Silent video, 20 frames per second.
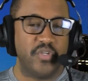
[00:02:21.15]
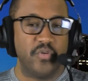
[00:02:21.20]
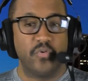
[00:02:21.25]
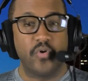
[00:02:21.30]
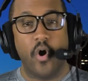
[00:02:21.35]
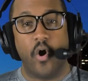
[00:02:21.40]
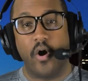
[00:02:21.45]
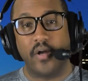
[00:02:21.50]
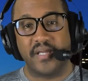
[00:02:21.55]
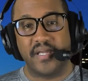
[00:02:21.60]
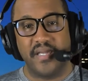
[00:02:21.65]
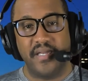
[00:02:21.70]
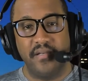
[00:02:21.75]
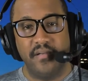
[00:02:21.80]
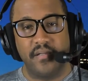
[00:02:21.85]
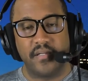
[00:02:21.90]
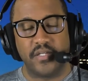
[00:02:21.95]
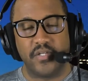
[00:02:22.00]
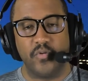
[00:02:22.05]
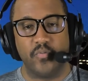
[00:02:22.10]
When you called
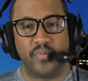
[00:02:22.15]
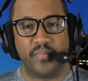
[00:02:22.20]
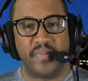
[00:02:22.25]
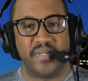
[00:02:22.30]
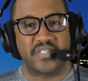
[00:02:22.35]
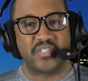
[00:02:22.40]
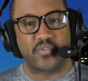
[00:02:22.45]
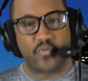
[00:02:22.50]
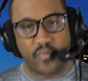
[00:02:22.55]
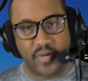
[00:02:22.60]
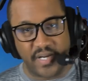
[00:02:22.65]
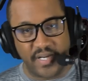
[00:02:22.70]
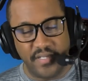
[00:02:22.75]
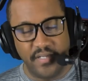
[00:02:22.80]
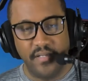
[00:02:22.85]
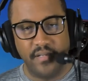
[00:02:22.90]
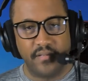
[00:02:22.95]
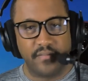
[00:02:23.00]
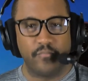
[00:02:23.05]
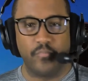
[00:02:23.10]
in, you would be
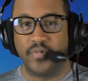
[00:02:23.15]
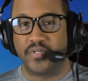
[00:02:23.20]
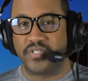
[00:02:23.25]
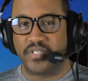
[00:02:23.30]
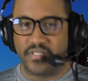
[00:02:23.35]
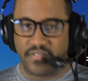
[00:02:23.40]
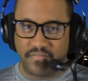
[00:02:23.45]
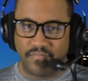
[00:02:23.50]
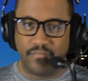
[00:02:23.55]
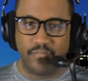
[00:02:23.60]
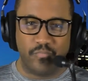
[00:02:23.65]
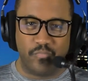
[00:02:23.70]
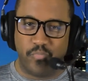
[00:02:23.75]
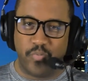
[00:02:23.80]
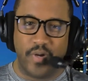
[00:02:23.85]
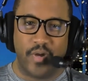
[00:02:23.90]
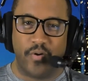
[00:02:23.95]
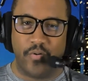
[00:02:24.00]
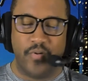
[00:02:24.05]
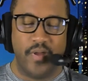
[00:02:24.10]
screened, which is,
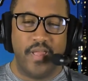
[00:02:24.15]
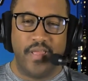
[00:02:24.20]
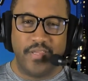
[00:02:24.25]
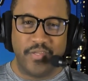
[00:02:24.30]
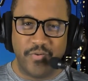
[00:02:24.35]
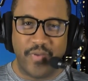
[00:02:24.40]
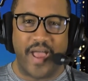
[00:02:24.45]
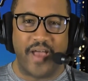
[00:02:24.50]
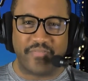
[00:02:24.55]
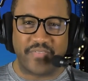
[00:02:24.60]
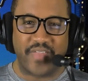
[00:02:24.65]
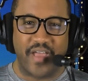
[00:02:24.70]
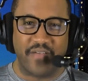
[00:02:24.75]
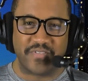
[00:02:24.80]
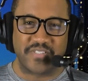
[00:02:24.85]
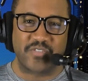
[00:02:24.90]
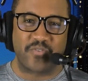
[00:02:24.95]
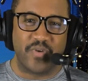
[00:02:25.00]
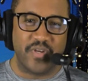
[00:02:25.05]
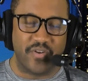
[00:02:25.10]
well, you have
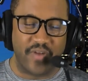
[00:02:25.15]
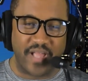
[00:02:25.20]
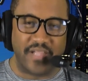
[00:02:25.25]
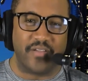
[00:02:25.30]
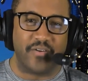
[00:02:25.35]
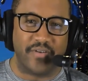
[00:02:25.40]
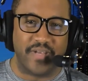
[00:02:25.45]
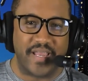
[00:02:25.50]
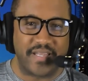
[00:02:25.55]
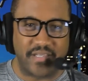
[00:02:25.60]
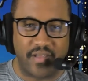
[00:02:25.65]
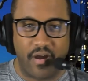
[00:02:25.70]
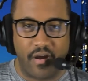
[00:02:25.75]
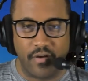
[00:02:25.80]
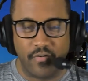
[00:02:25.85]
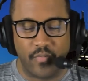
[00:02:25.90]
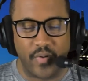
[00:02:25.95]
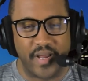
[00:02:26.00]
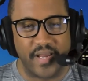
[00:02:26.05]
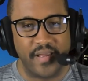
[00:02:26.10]
to have a screener. I learned that
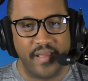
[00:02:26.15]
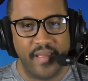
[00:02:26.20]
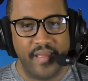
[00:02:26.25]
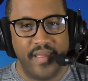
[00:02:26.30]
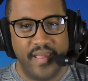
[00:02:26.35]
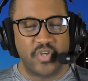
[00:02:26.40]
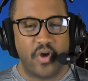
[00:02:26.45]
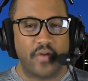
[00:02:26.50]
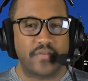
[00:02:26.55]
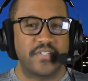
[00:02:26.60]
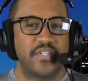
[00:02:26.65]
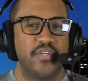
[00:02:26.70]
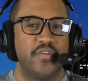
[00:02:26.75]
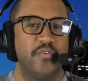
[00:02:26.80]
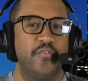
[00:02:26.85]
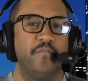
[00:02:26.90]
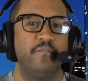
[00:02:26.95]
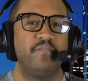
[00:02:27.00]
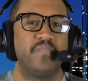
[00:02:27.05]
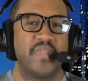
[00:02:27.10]
the hard way. They would talk
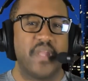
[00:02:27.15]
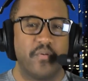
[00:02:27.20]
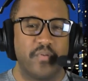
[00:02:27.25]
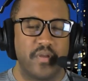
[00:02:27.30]
to you.